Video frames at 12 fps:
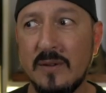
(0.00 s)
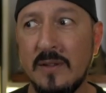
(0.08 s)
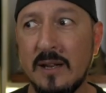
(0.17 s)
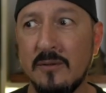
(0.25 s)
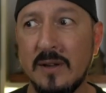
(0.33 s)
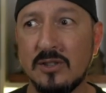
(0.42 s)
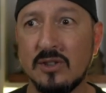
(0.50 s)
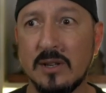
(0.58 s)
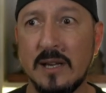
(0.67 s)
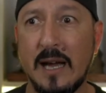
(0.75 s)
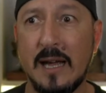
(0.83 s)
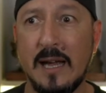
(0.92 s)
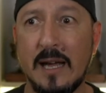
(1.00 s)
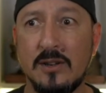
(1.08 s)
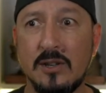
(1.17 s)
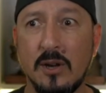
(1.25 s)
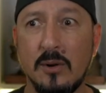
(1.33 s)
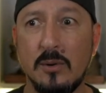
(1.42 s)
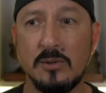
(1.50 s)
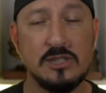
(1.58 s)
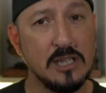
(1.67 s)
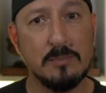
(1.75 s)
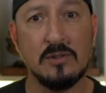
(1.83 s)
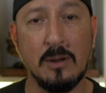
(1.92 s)
And then eventually I had to go
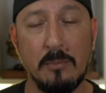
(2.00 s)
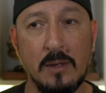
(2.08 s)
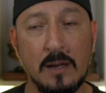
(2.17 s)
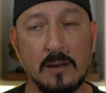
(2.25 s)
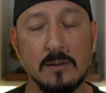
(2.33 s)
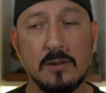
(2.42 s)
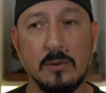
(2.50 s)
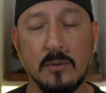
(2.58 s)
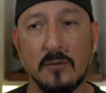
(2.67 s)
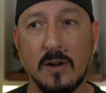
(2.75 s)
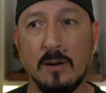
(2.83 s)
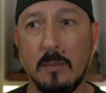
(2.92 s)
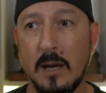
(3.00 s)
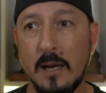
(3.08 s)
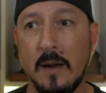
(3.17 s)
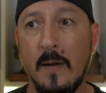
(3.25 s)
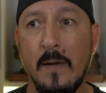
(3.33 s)
ship something to a friend of mine.